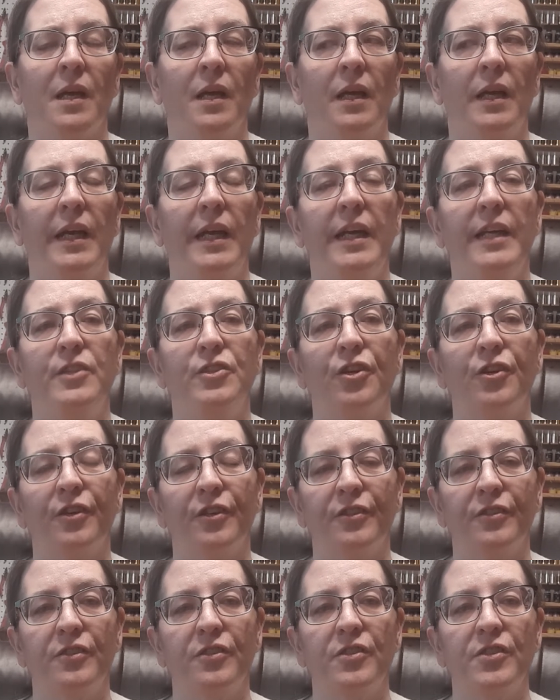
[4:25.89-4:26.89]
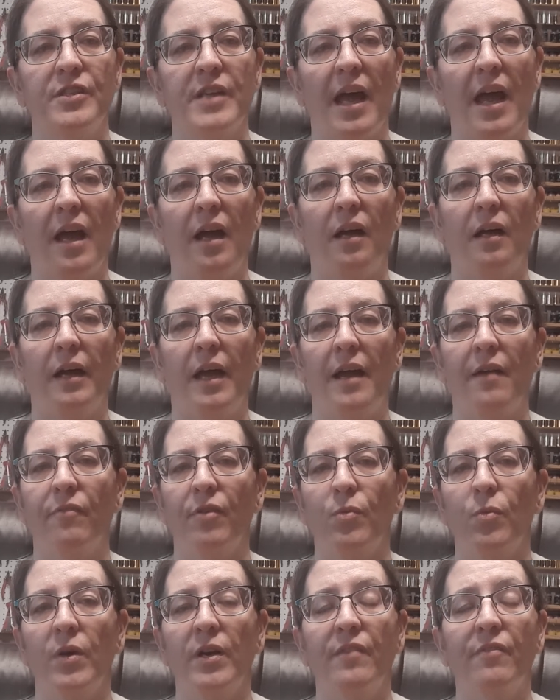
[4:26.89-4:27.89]
He turns
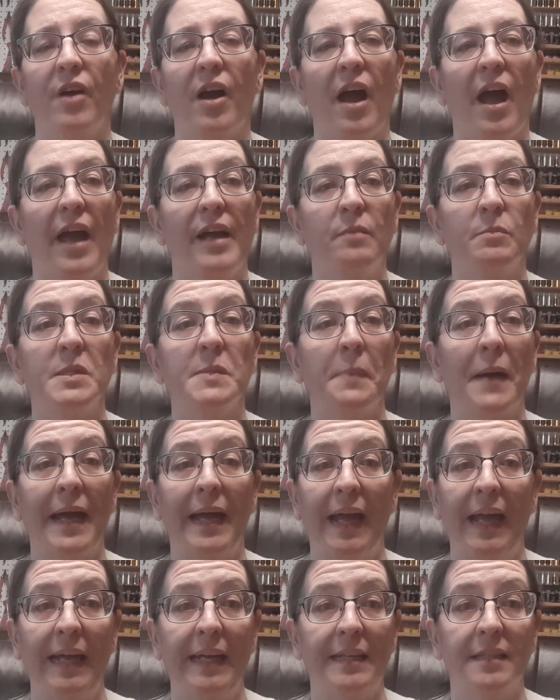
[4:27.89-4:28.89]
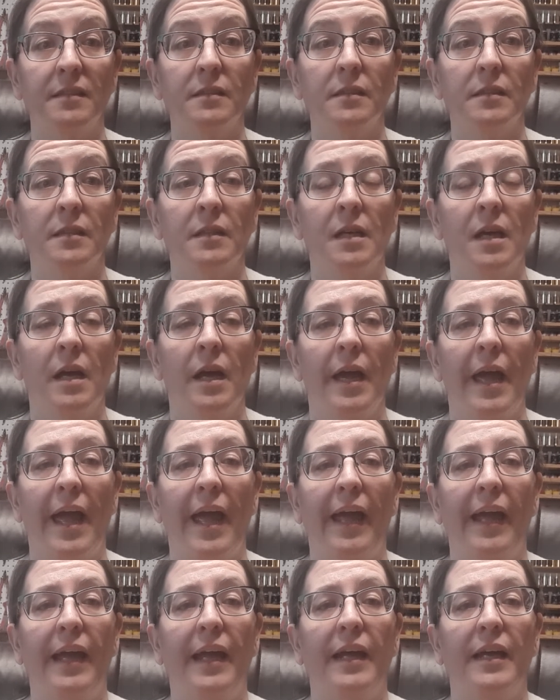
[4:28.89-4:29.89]
every one of our items by hand,
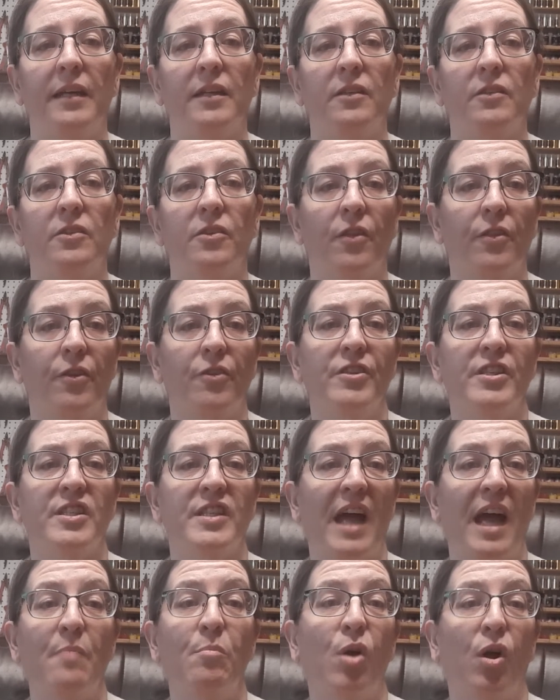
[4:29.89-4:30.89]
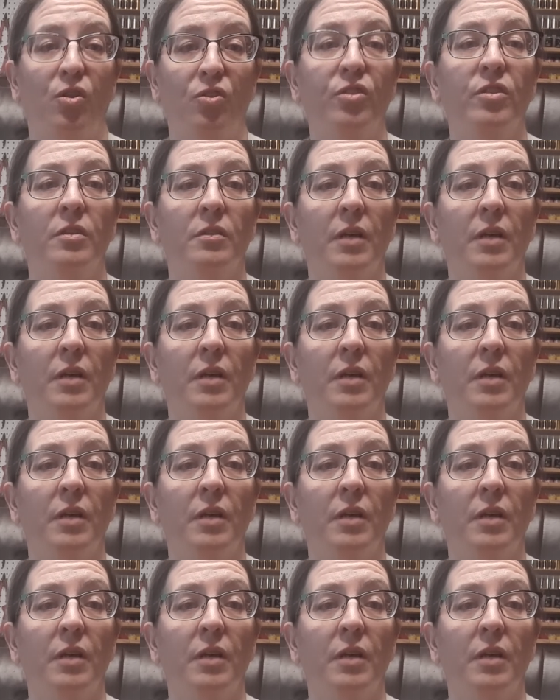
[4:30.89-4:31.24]
and they're just eyeballed.